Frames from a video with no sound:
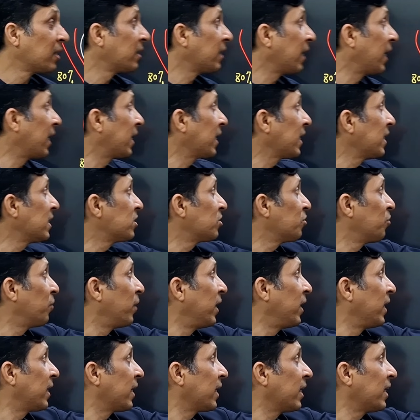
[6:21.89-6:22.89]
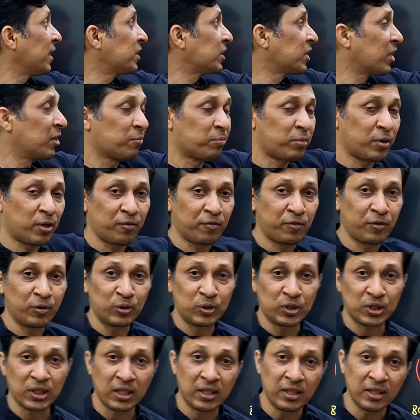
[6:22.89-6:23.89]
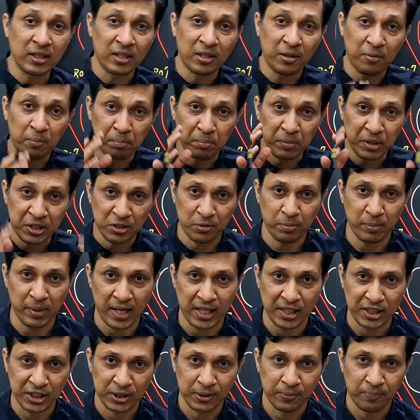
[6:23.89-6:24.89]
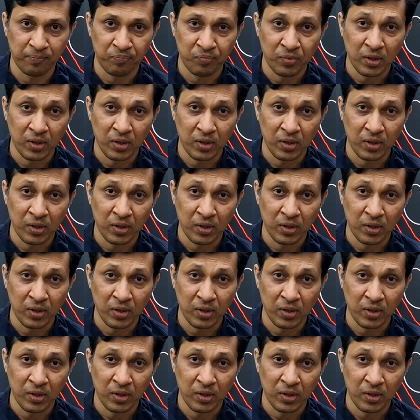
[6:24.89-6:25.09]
that is ventilation perfusion mismatch.